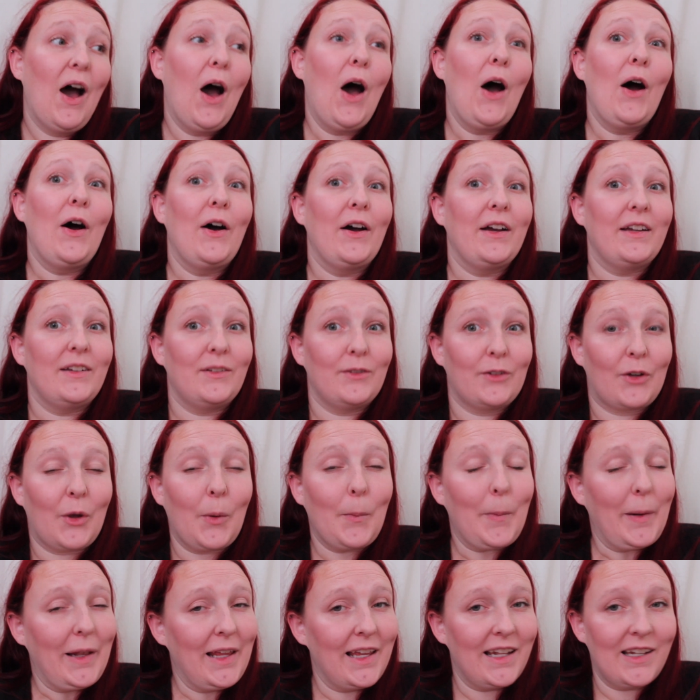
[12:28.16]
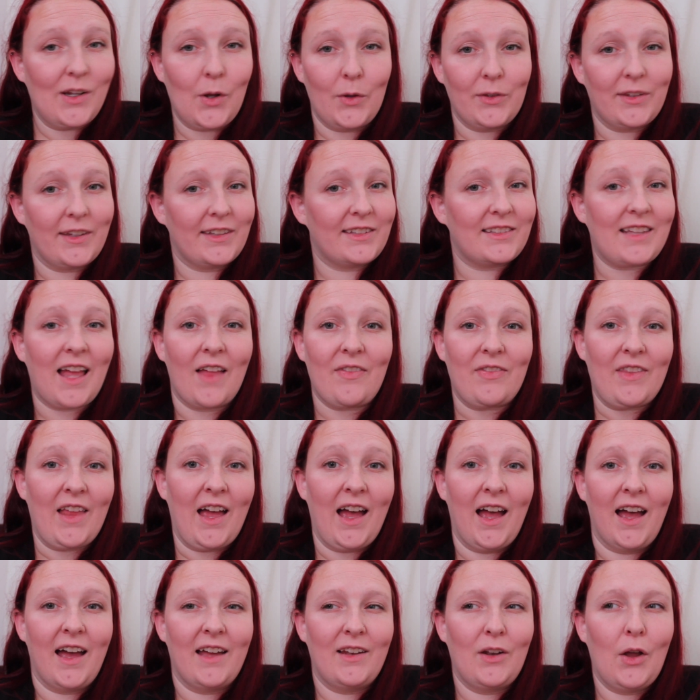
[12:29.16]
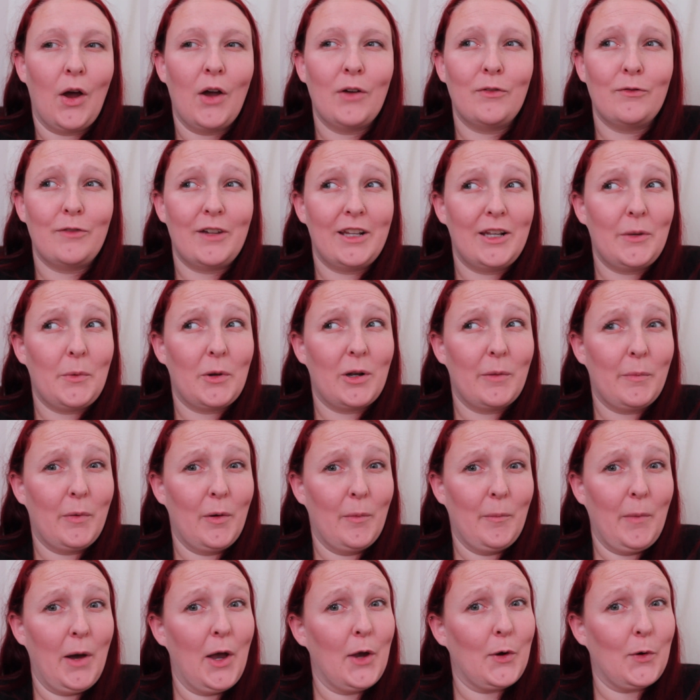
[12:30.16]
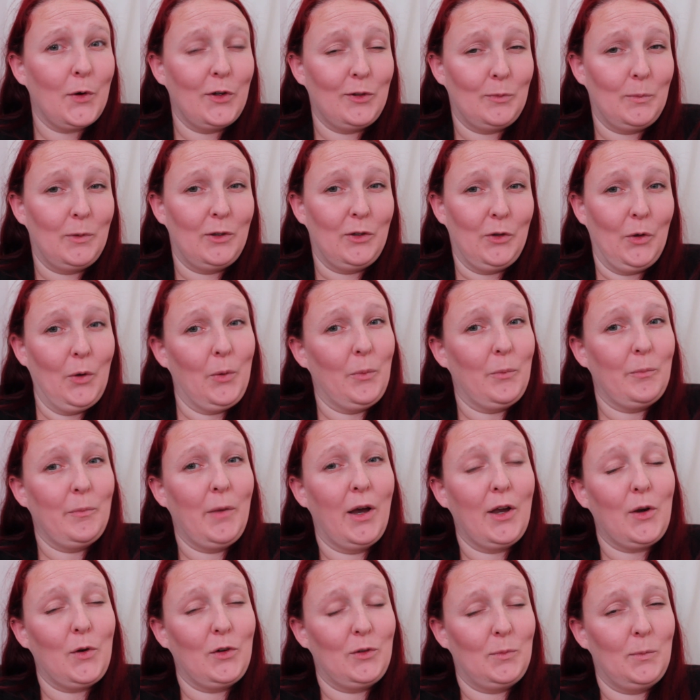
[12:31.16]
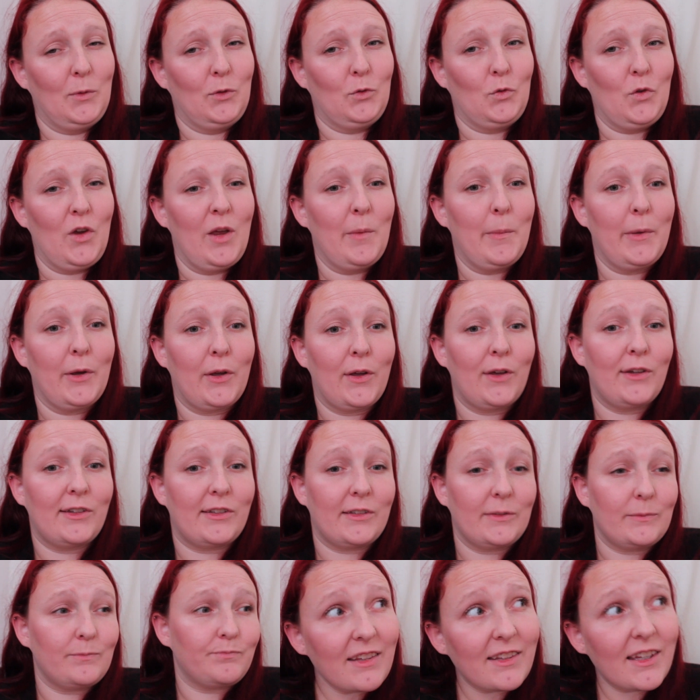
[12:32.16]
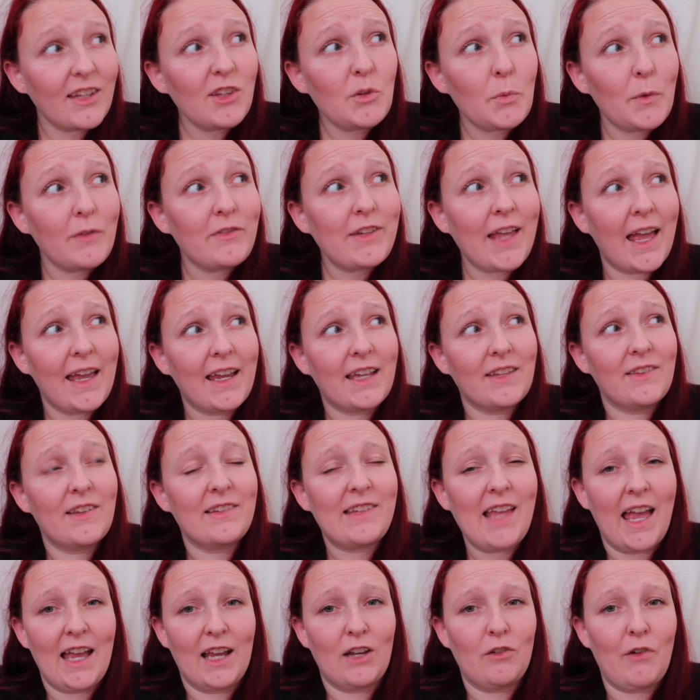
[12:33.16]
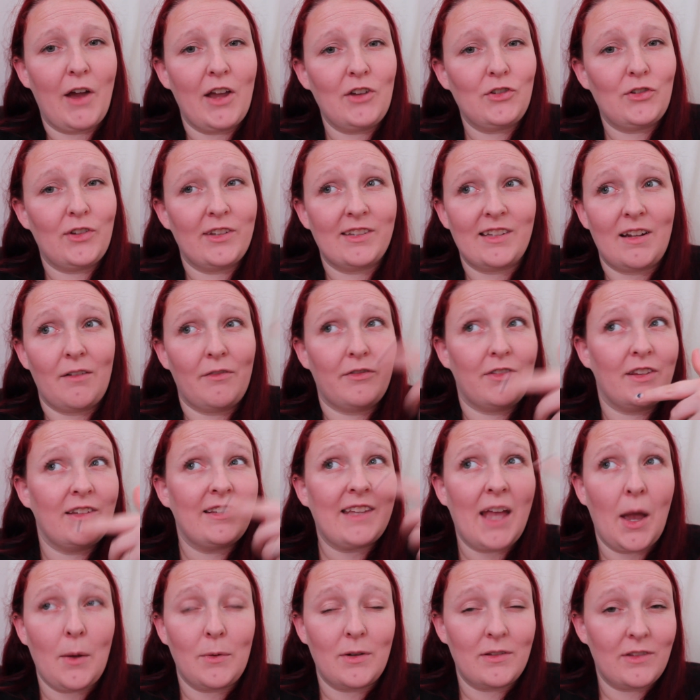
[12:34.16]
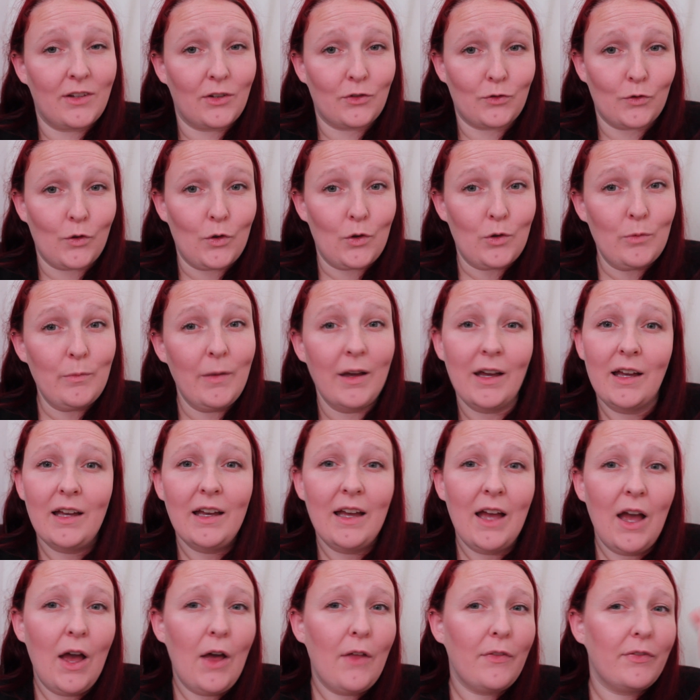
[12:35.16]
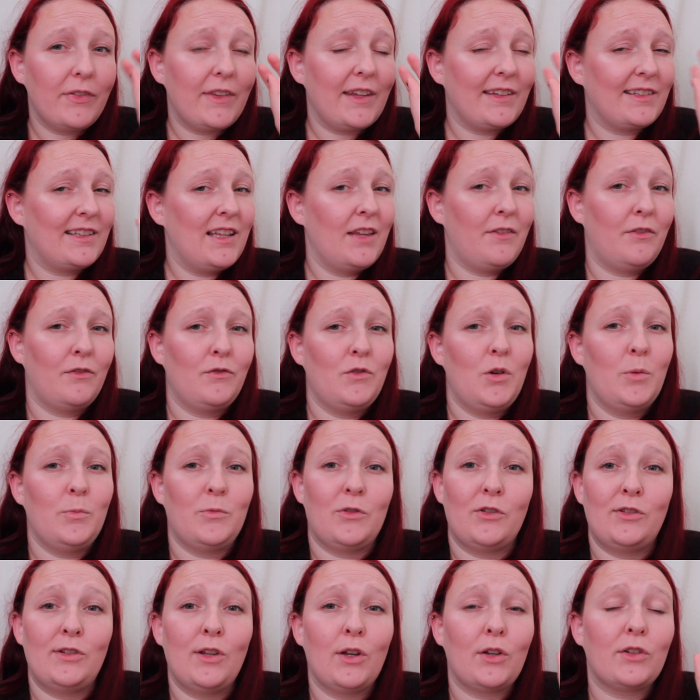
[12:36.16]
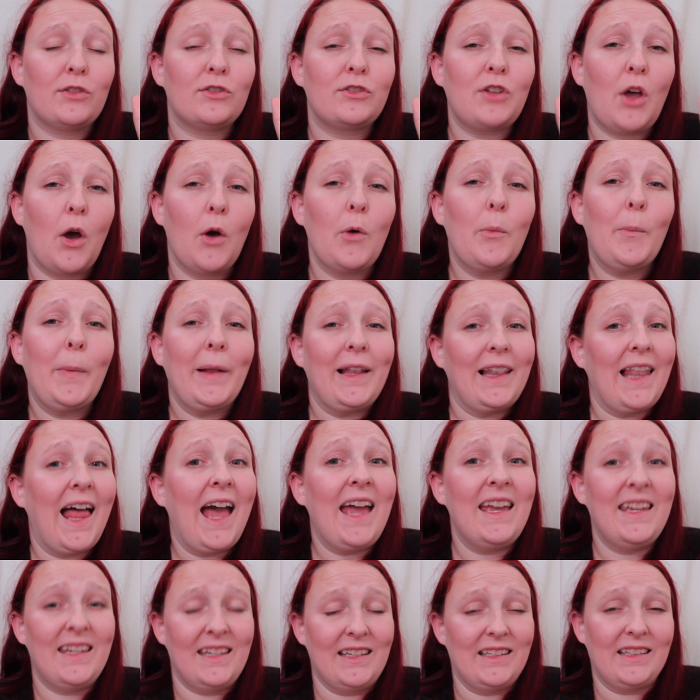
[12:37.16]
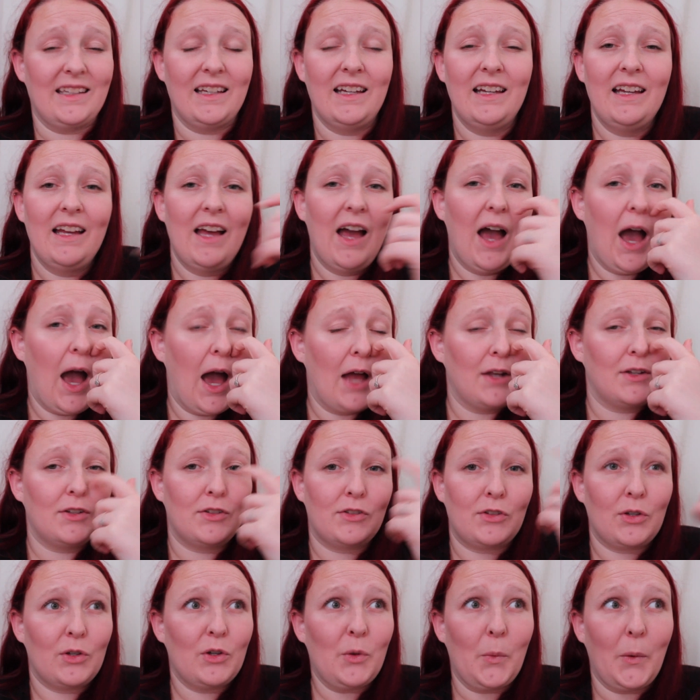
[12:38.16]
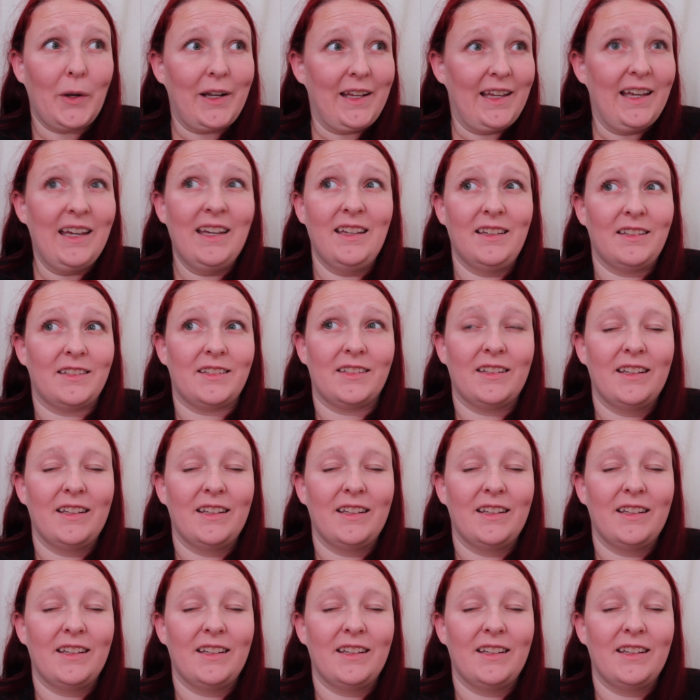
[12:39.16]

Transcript: I completely understand that, and I really want to put my Christmas tree up, because since we've taken the decorations and everything down in this room, this living room just looks so plain. I just don't know what it is.